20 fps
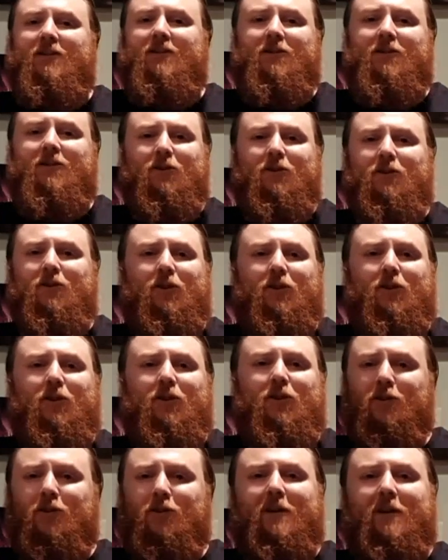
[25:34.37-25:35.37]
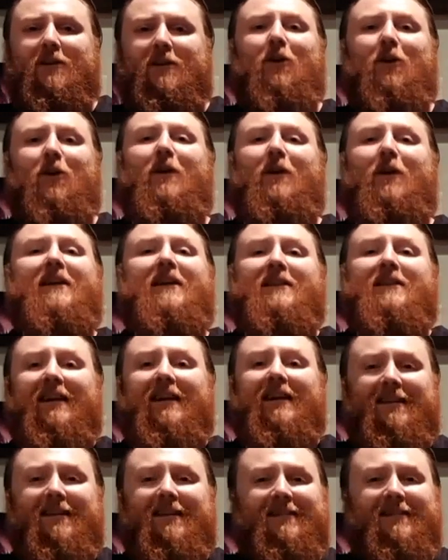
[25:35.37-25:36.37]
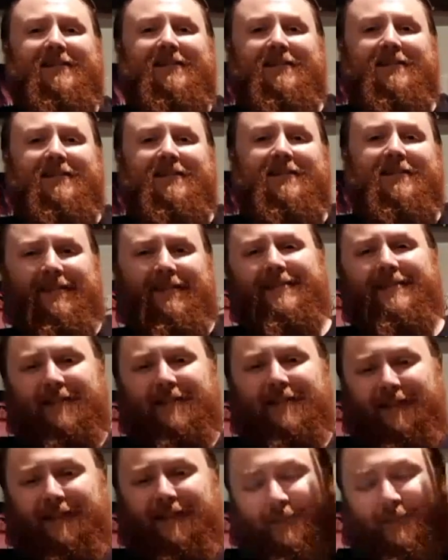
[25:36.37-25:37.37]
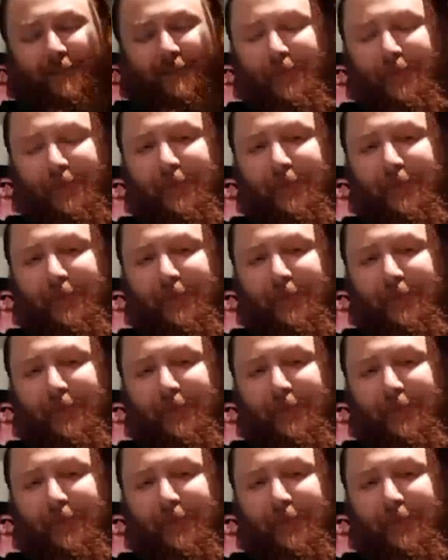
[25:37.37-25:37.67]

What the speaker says: This person isn't speaking.